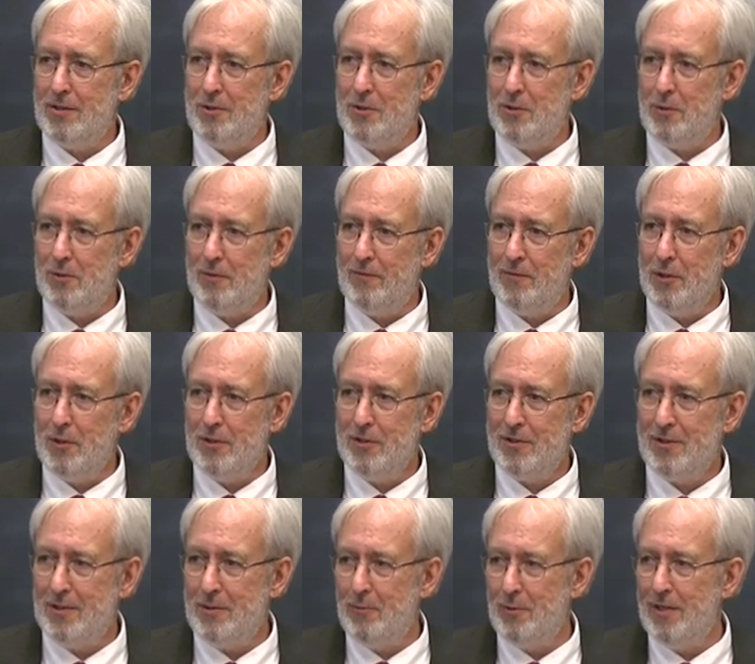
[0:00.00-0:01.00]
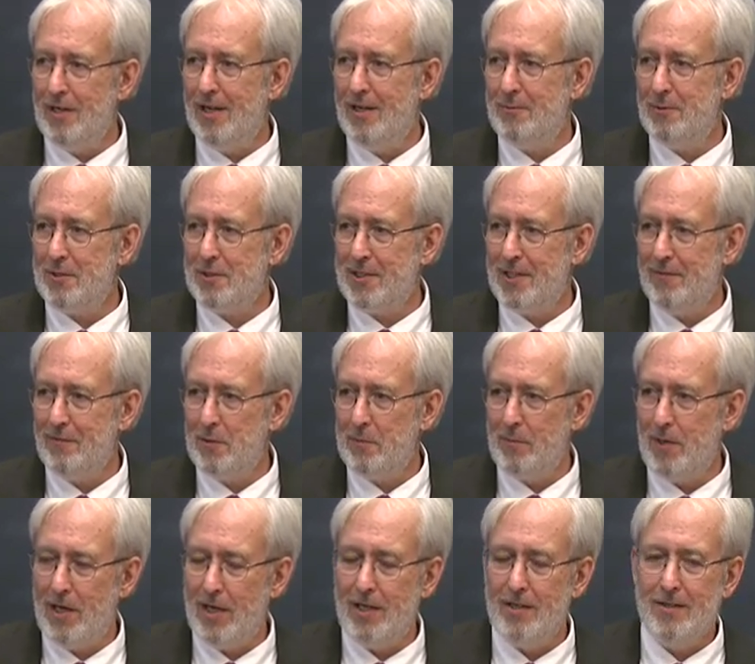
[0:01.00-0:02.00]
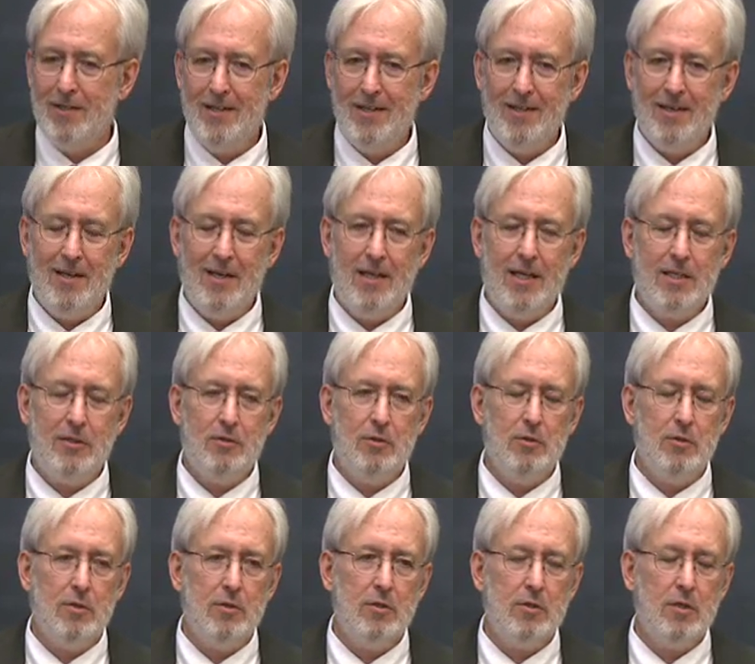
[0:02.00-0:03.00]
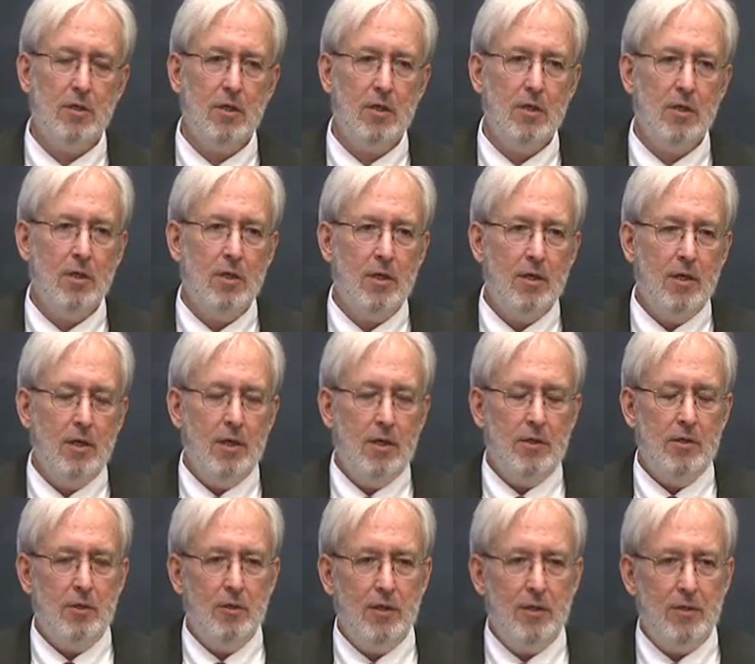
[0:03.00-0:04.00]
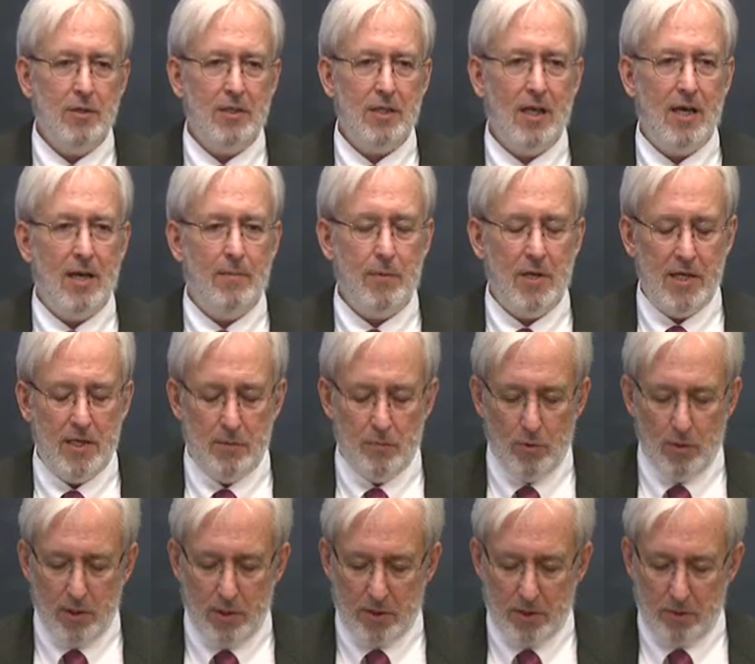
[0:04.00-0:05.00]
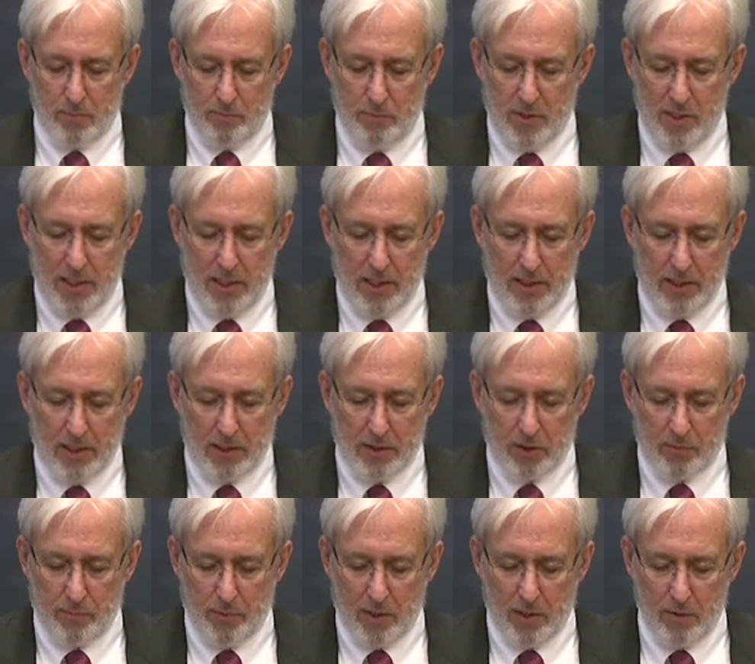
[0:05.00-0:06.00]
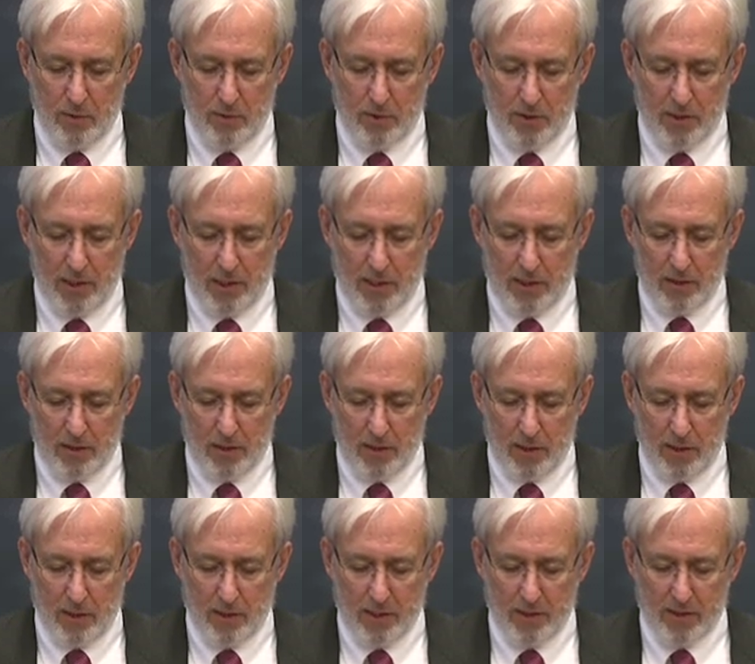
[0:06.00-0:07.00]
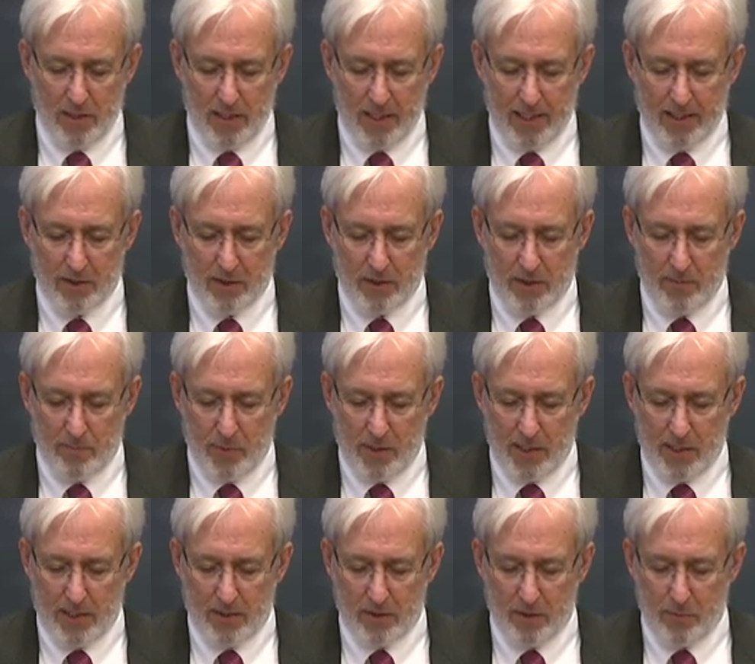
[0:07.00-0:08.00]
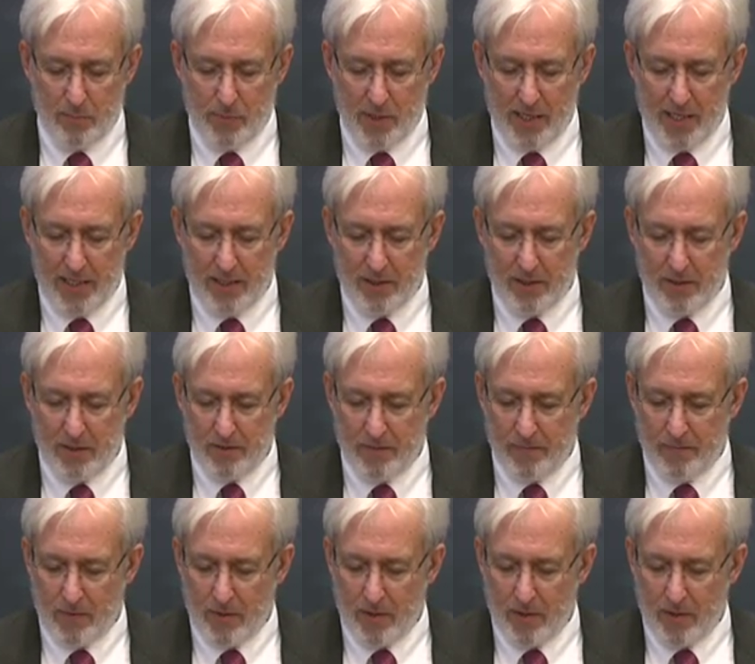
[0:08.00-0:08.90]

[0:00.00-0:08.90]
at the university where I was giving my lectures, during the time he was being exposed and uh, his legacy being debated,